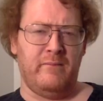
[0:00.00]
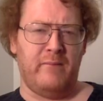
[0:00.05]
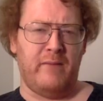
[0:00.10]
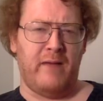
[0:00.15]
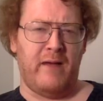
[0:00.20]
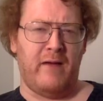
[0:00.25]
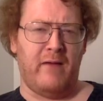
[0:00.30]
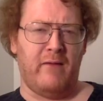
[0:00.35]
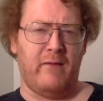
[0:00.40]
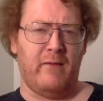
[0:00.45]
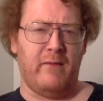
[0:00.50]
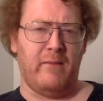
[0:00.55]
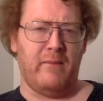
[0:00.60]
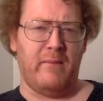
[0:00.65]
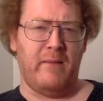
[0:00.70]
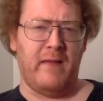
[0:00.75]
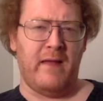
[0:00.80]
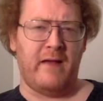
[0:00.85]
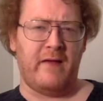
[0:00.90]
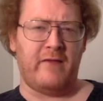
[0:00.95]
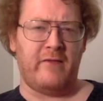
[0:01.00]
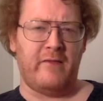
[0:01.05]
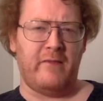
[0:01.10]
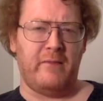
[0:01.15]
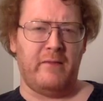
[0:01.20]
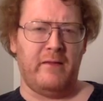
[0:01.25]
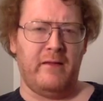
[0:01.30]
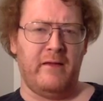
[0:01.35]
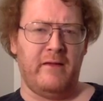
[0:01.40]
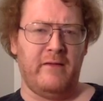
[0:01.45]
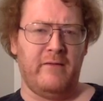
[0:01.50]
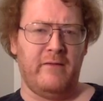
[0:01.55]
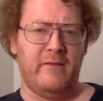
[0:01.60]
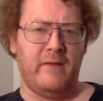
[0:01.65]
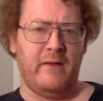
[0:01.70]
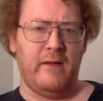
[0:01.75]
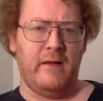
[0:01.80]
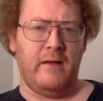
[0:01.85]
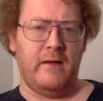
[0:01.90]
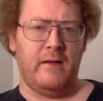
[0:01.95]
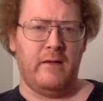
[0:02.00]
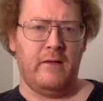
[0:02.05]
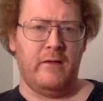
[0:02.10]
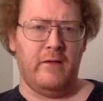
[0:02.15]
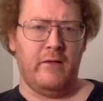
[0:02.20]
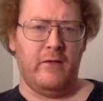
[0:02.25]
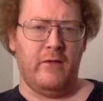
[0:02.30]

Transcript: Power Macs, I believe. You know,